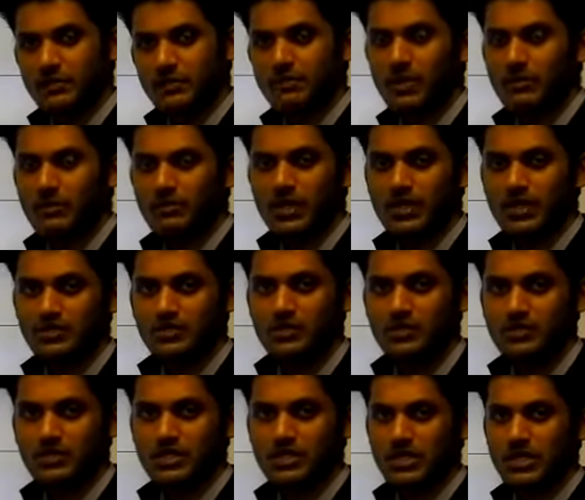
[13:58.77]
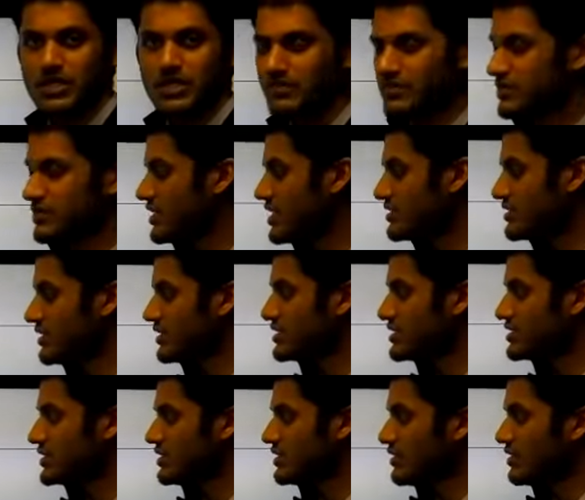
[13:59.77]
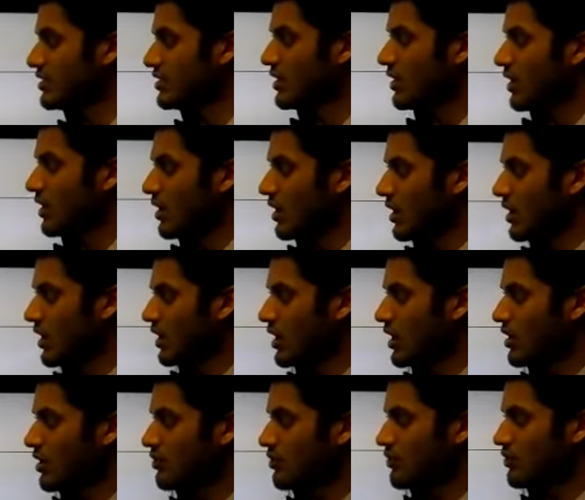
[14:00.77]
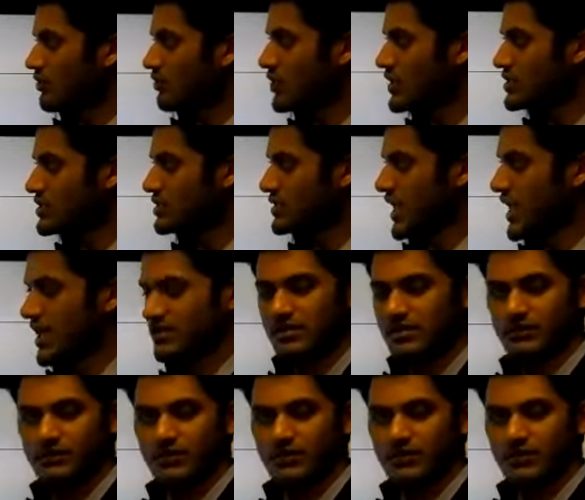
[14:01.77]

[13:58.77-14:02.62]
pump that is used in the diesel engine, which takes the